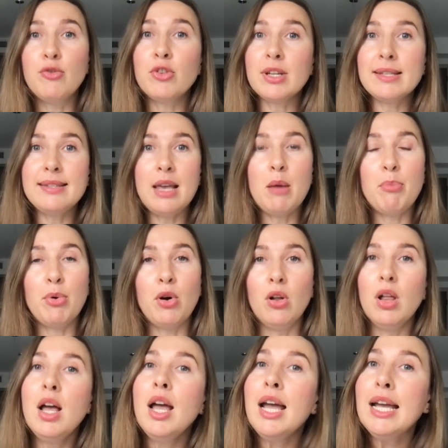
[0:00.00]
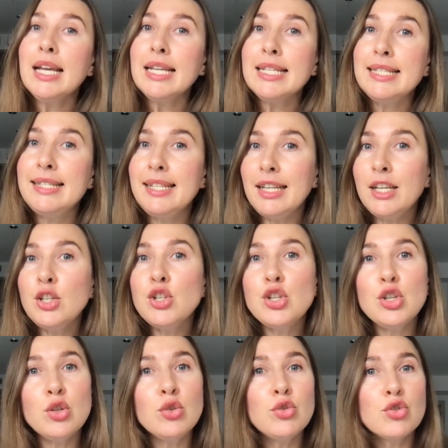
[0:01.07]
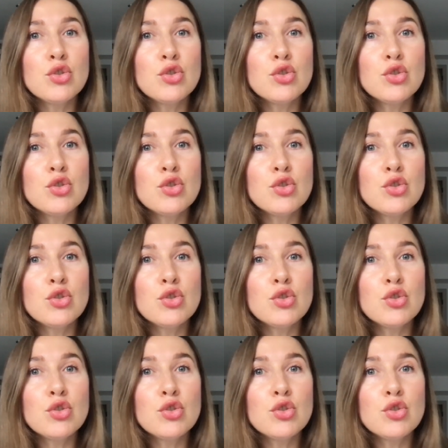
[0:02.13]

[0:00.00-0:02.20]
For example, did you